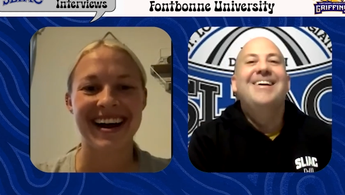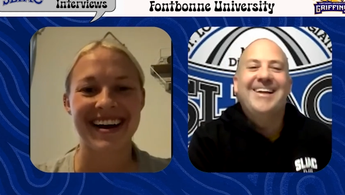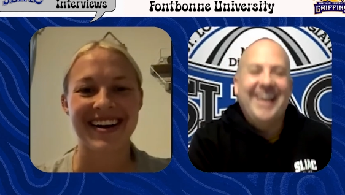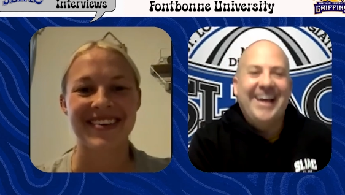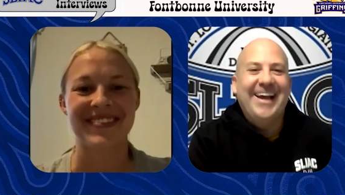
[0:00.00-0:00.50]

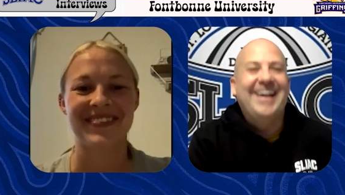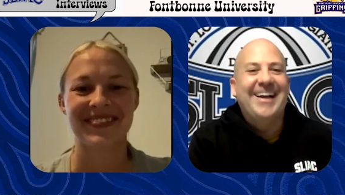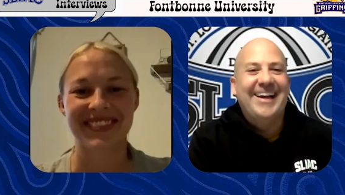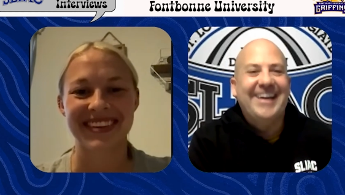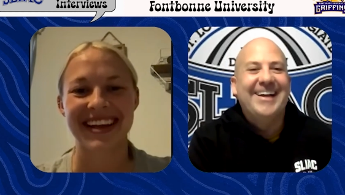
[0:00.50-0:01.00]
Speaker 1: Um,
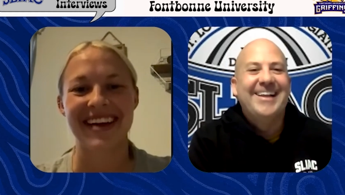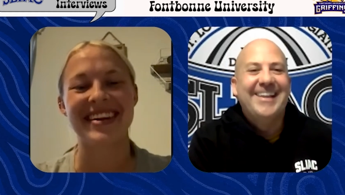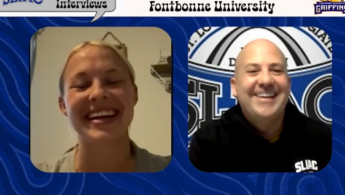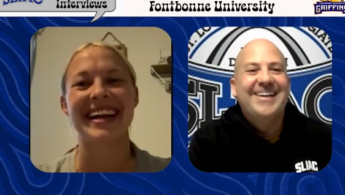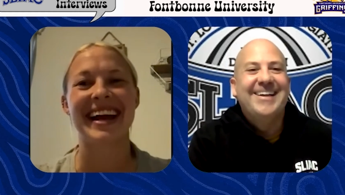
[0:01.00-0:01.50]
I
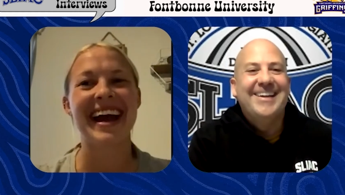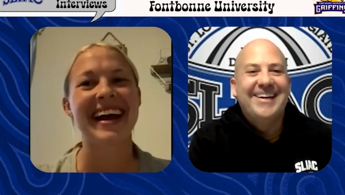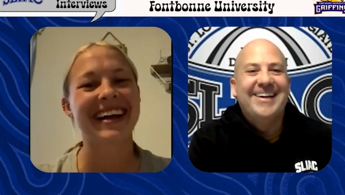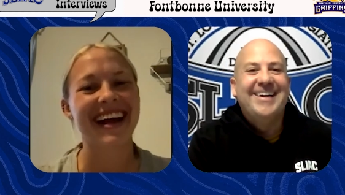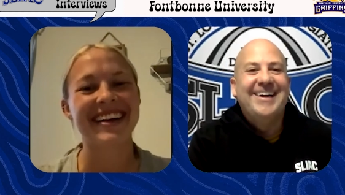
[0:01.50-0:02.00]
mean, I
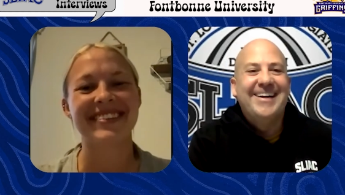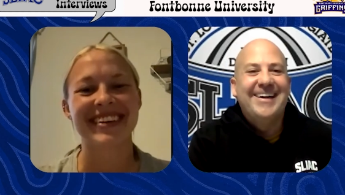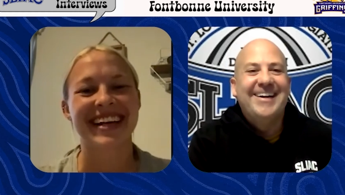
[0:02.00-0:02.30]
kind of